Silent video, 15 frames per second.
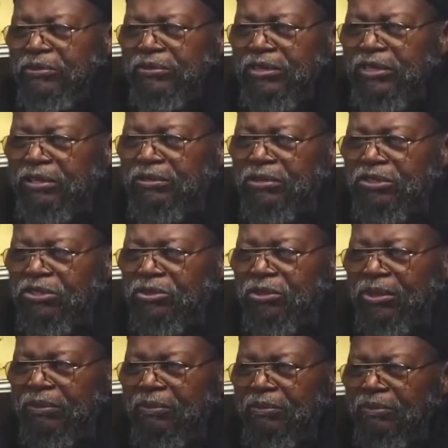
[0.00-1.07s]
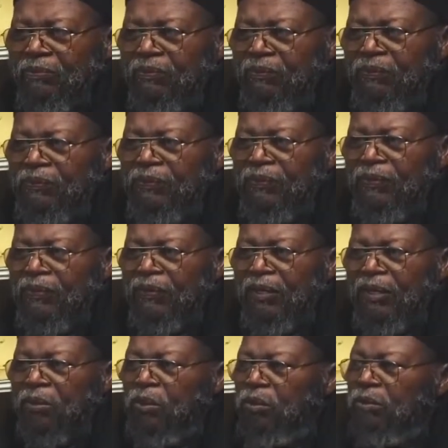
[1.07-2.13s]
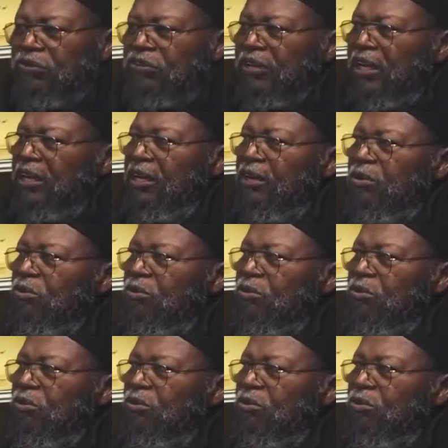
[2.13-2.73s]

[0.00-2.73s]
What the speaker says: there was saw him. And we were sitting in the